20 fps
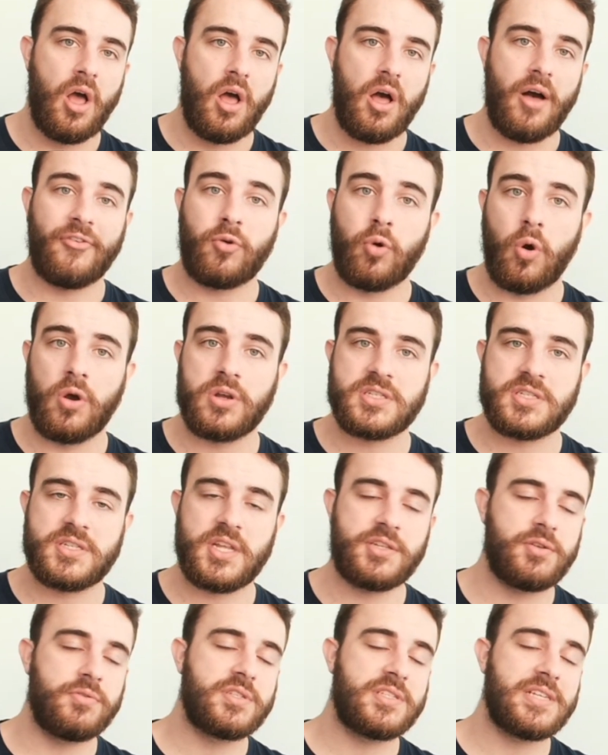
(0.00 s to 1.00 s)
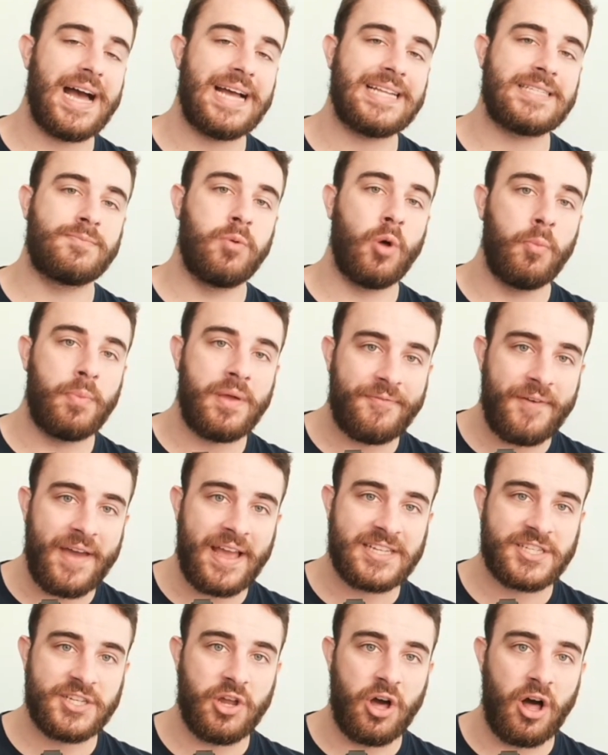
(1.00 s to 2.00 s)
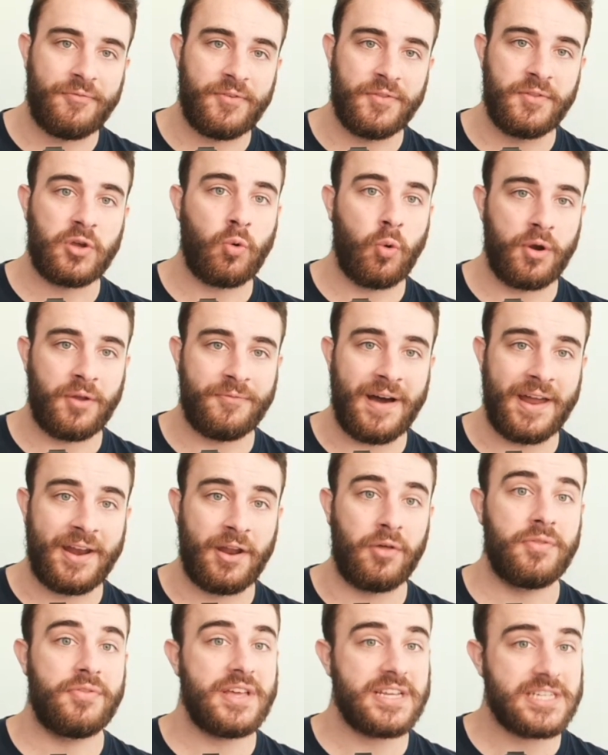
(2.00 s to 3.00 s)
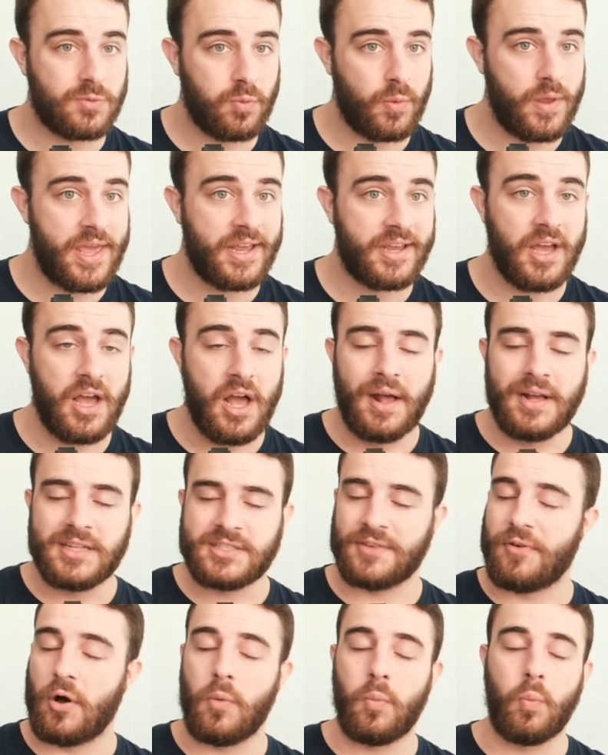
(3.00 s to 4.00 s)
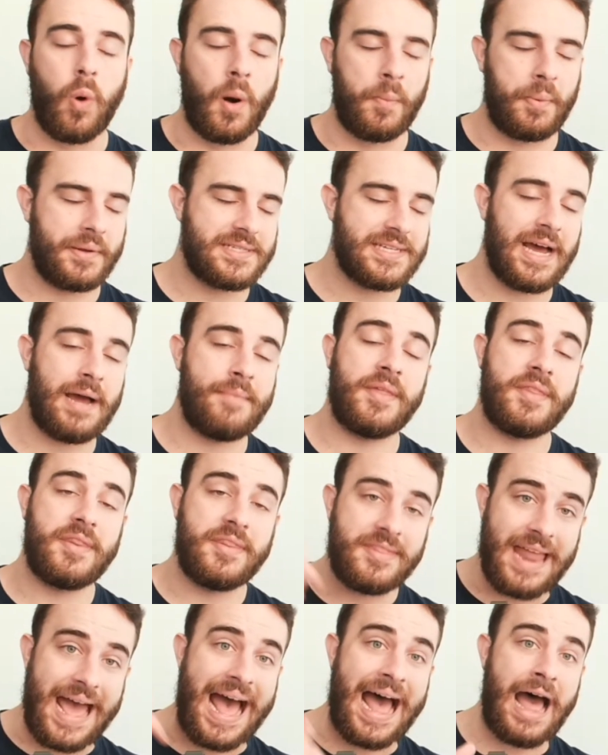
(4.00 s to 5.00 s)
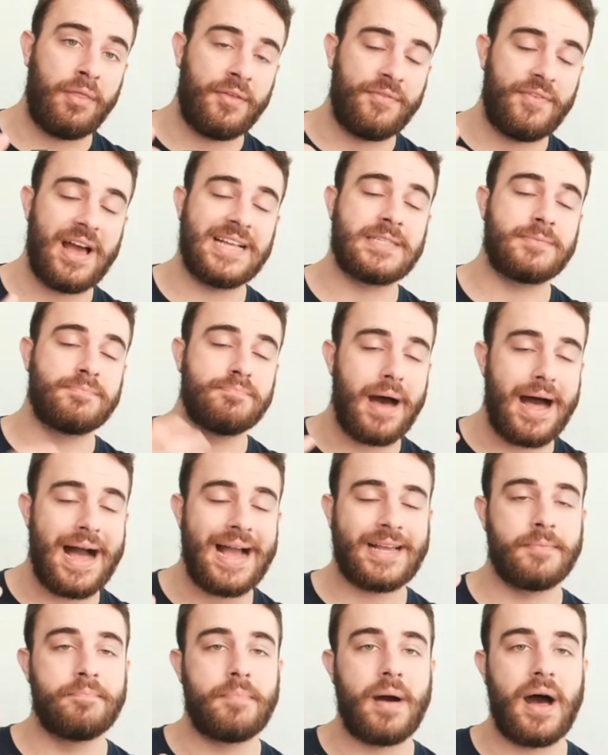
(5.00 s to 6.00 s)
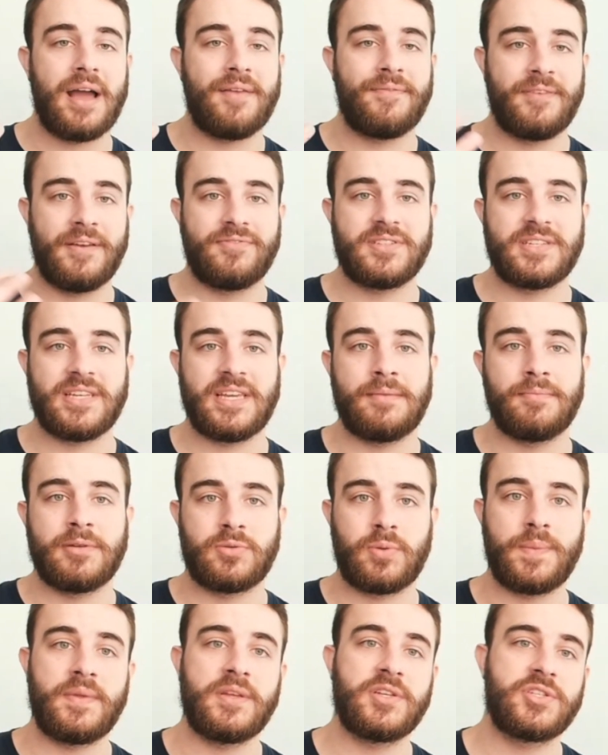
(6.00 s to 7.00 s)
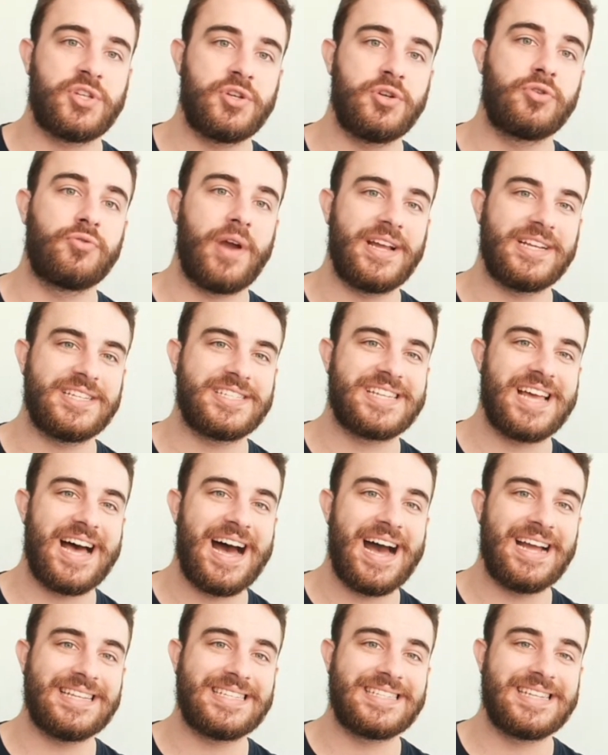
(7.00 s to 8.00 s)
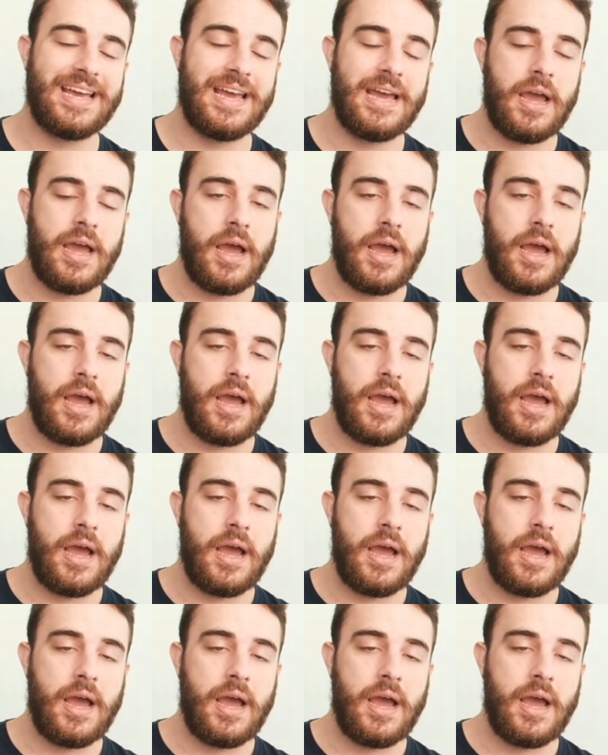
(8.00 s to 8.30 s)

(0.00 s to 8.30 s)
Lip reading: Of course, these two sides will be facing off in the quarterfinal this week, so I thought what better time than now to give you guys my combined 15 between these two great sides.